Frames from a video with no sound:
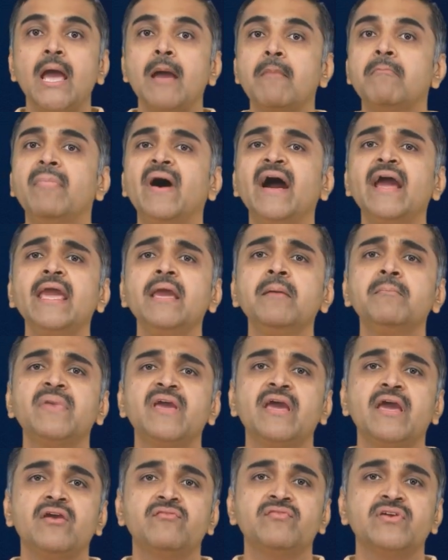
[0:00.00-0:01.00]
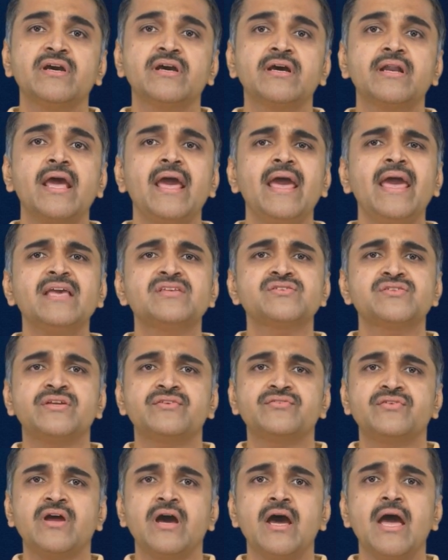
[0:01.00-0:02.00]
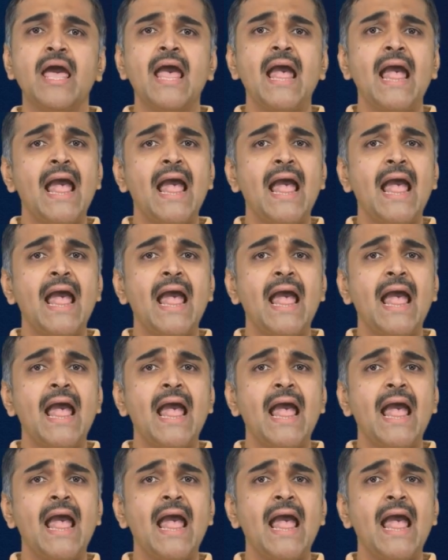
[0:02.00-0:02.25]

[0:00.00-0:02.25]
buying behavior, etc.